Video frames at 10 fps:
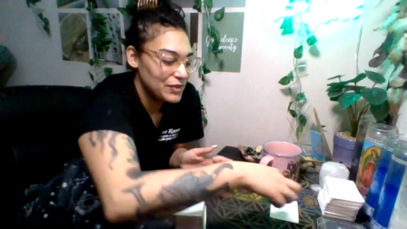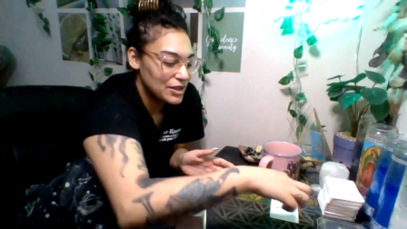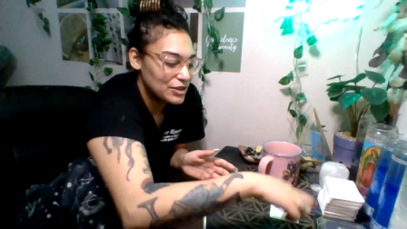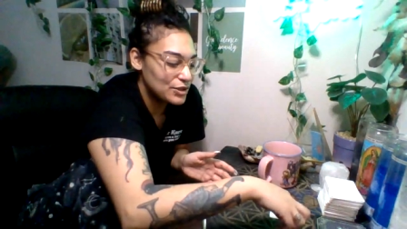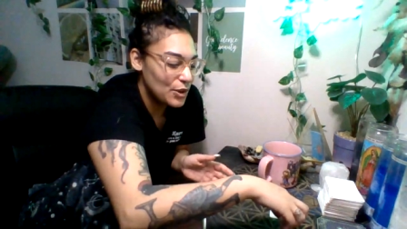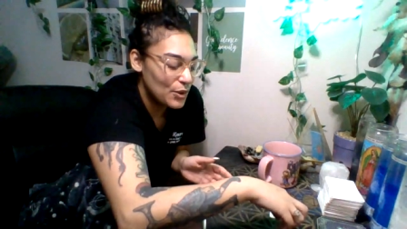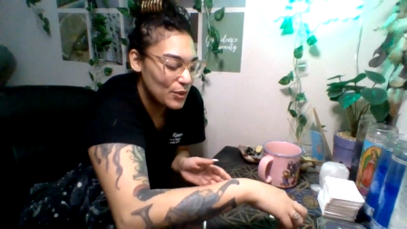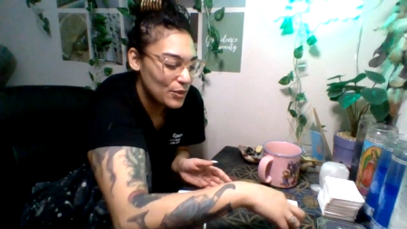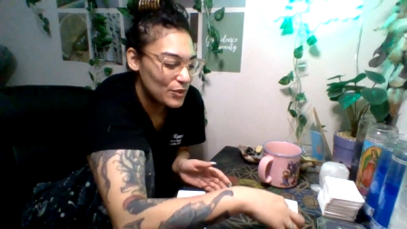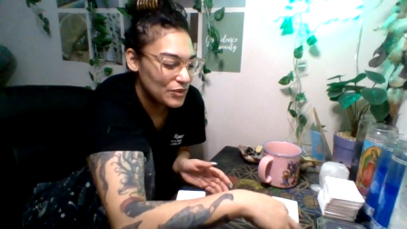
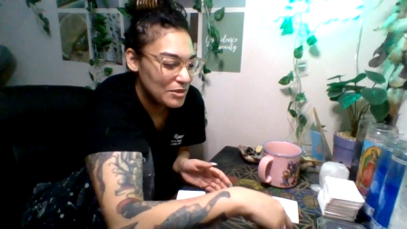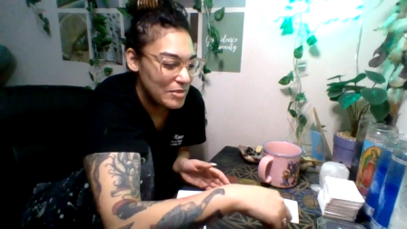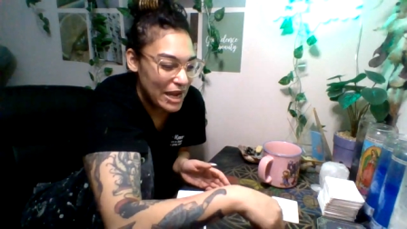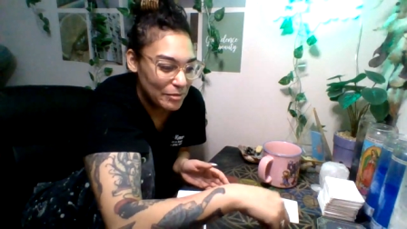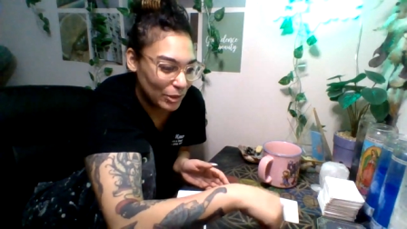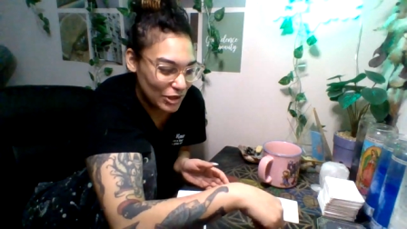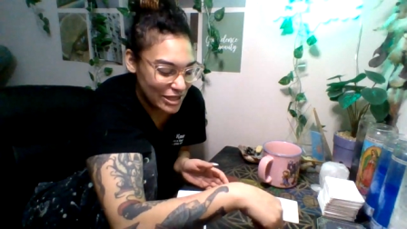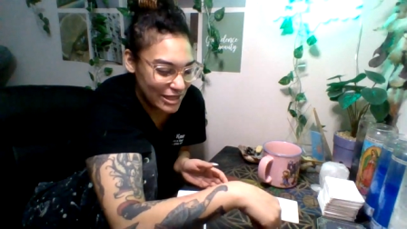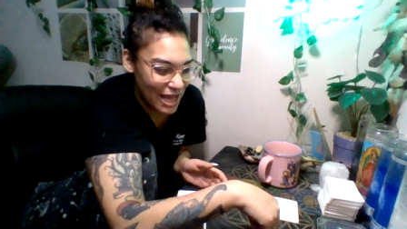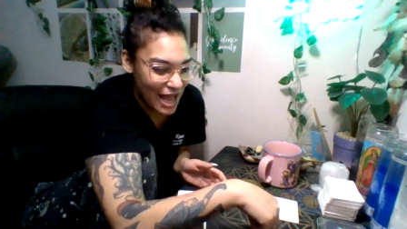so the main
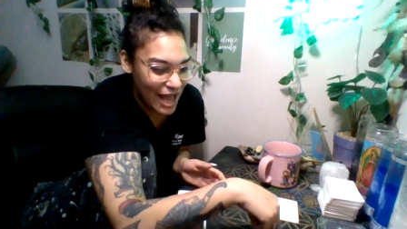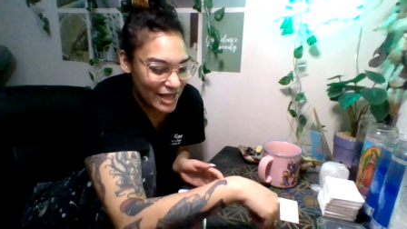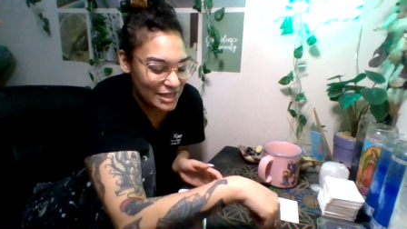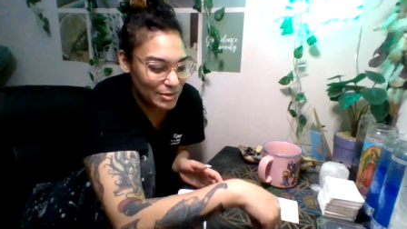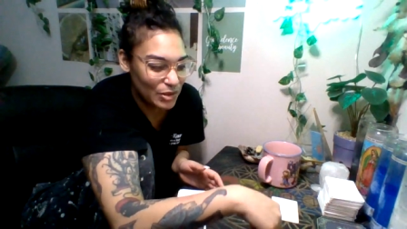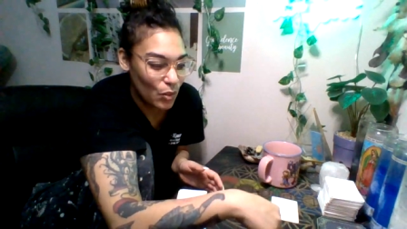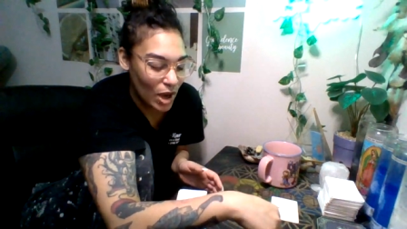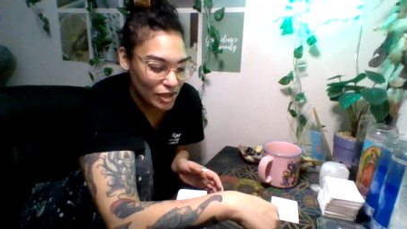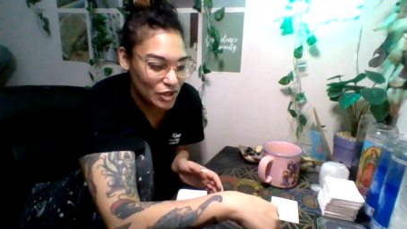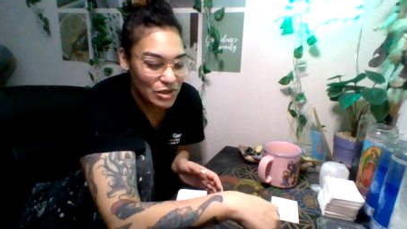person that has been
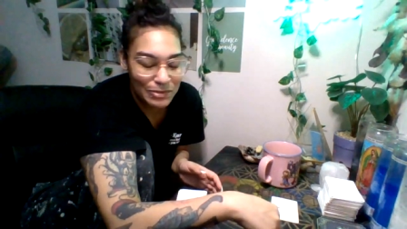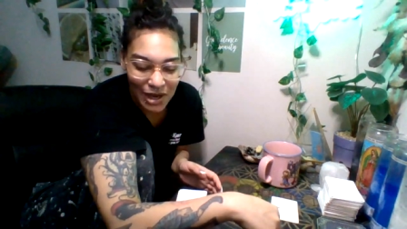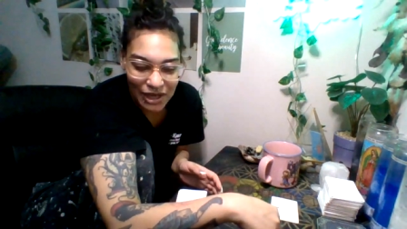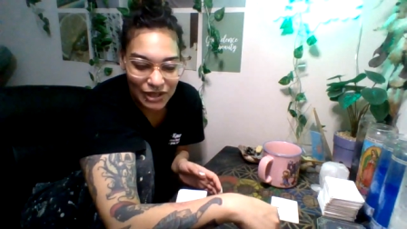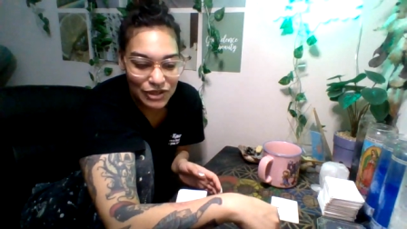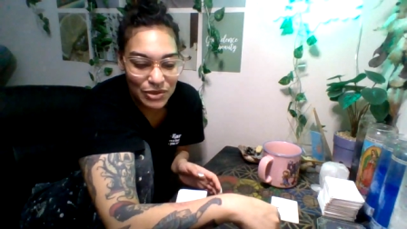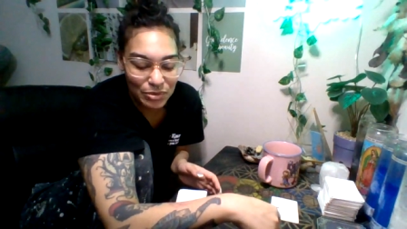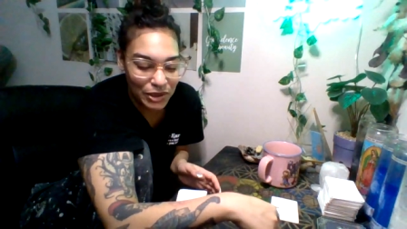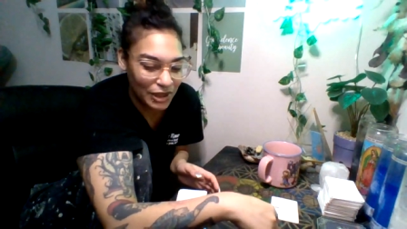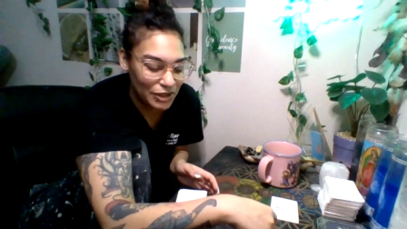watching you, spying on you, and
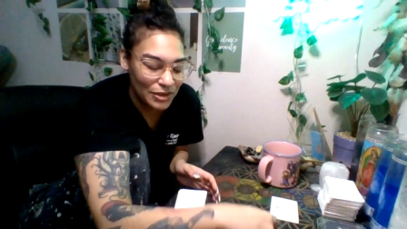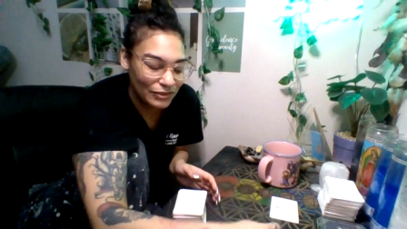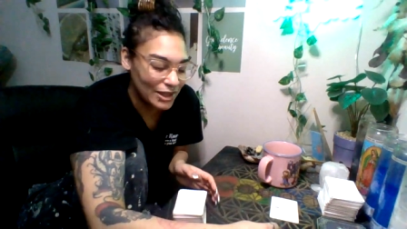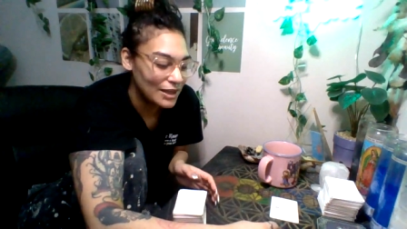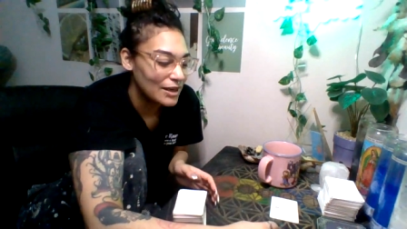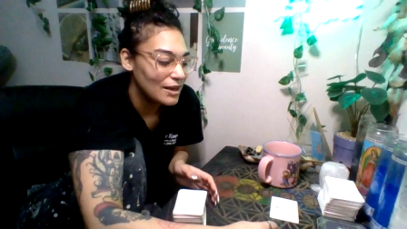putting on you, right,